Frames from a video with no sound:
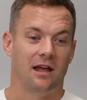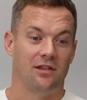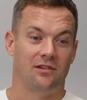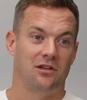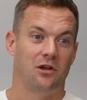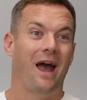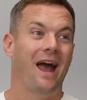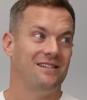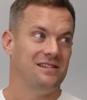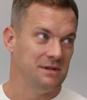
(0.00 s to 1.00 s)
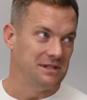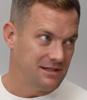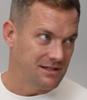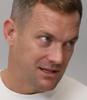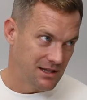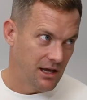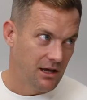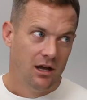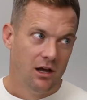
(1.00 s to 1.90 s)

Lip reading: And there's 80 businesses in there